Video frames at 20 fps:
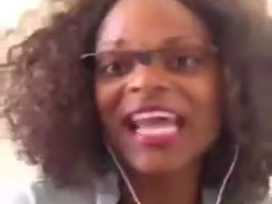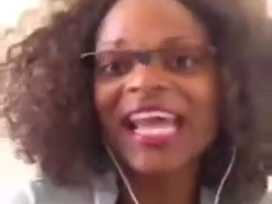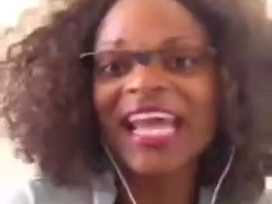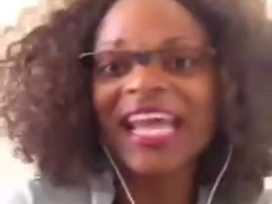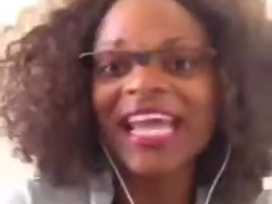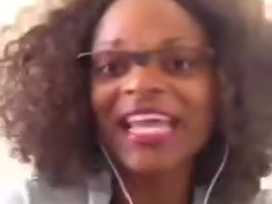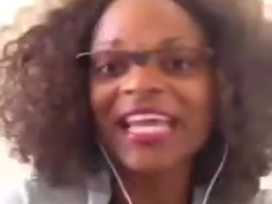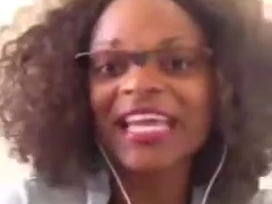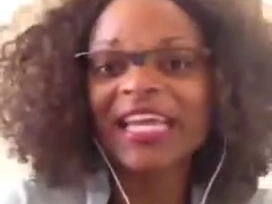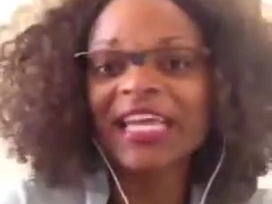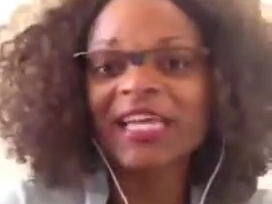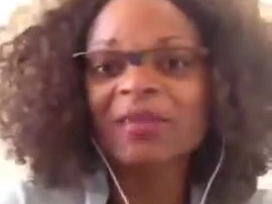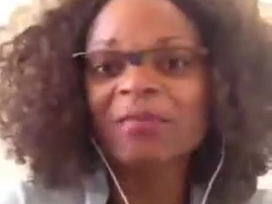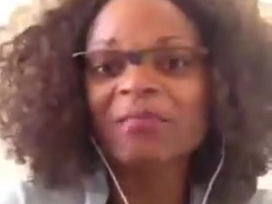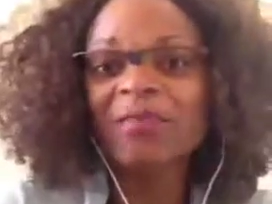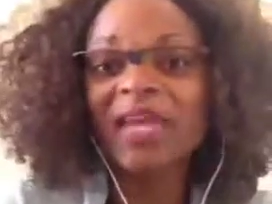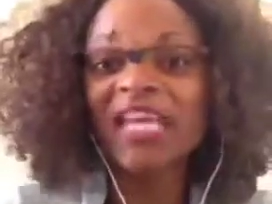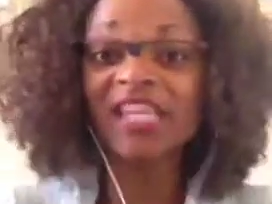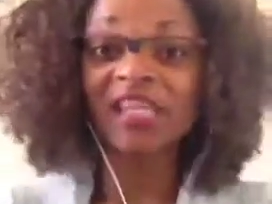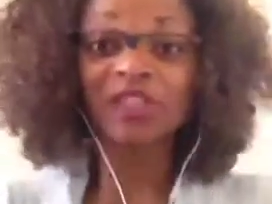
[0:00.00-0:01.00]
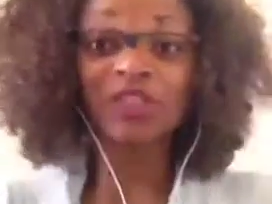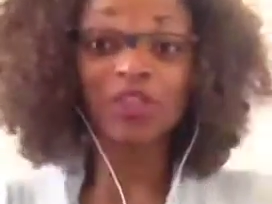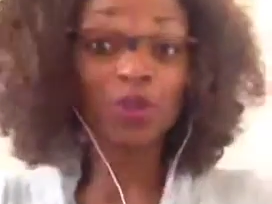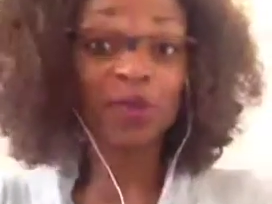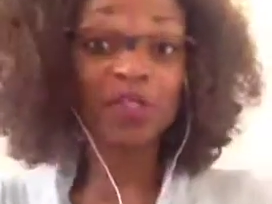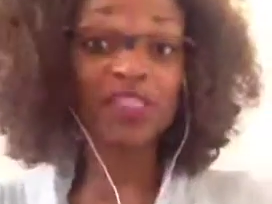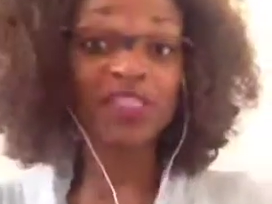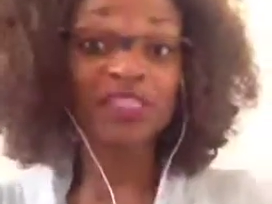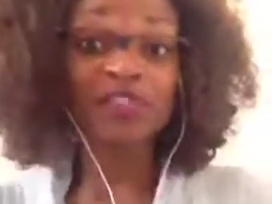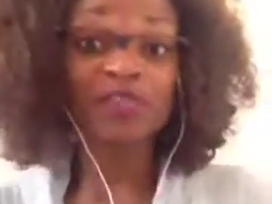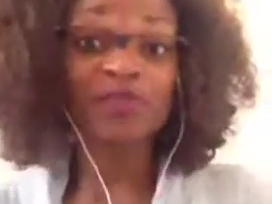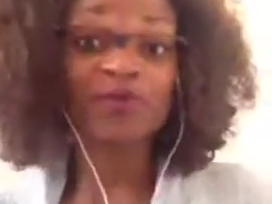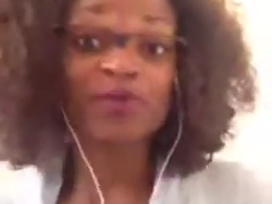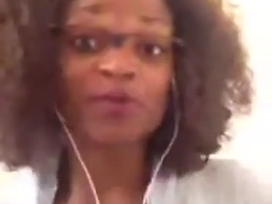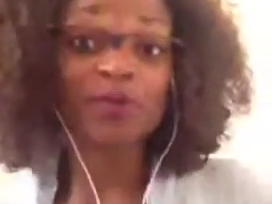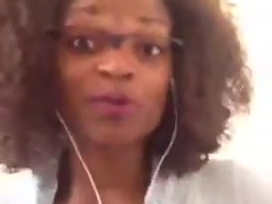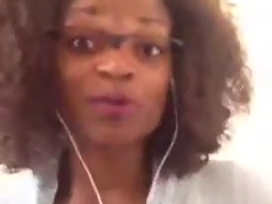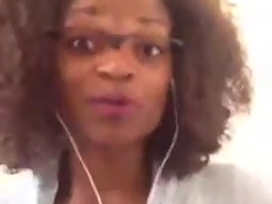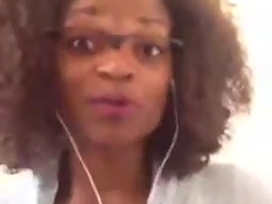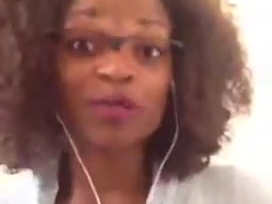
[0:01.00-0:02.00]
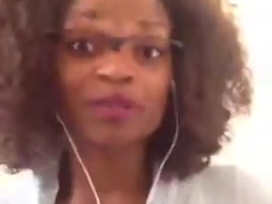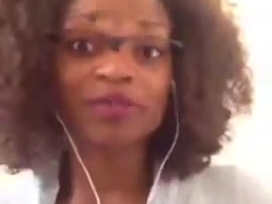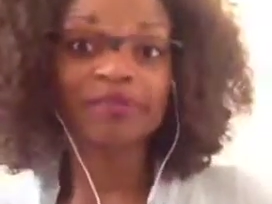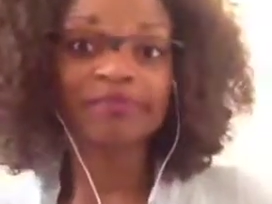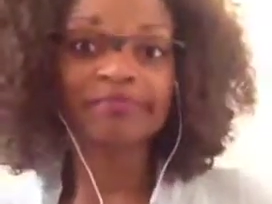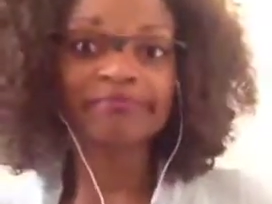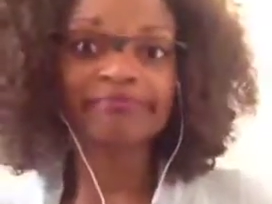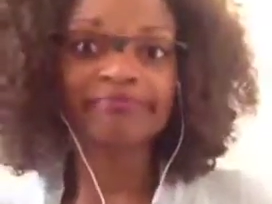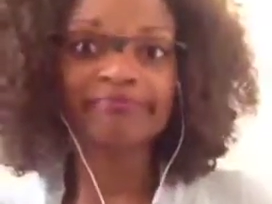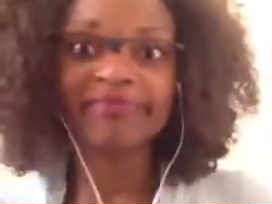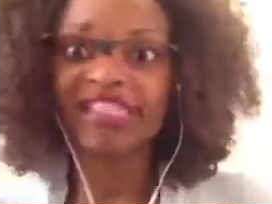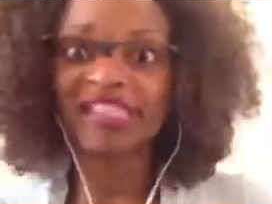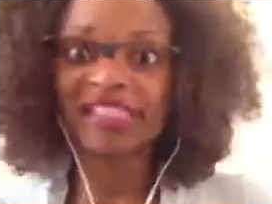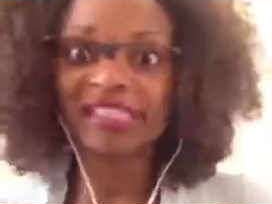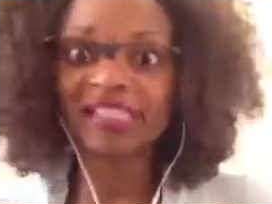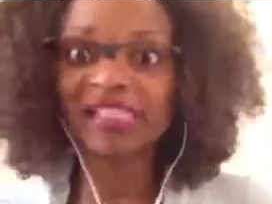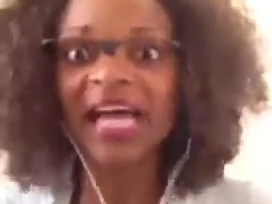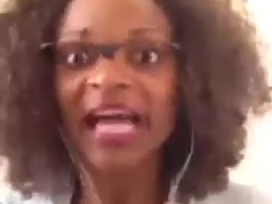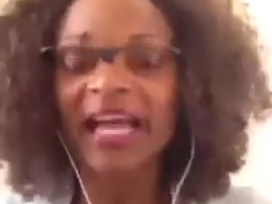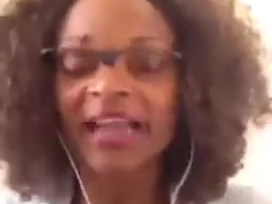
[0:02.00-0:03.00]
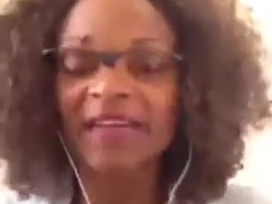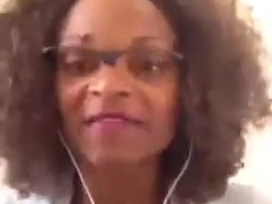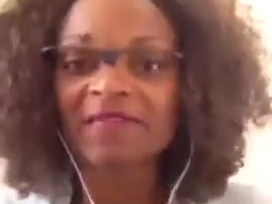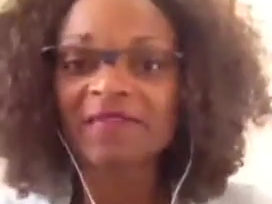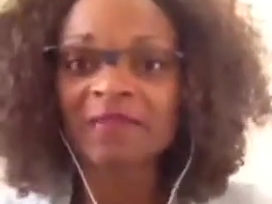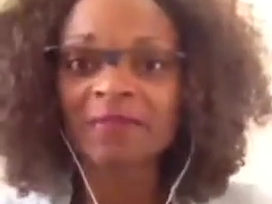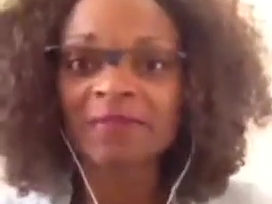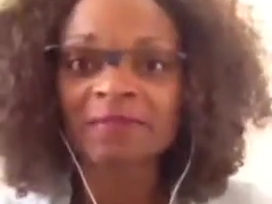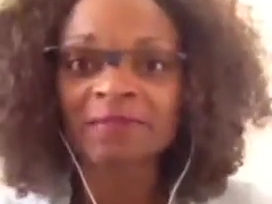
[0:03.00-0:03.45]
and making choices for this life.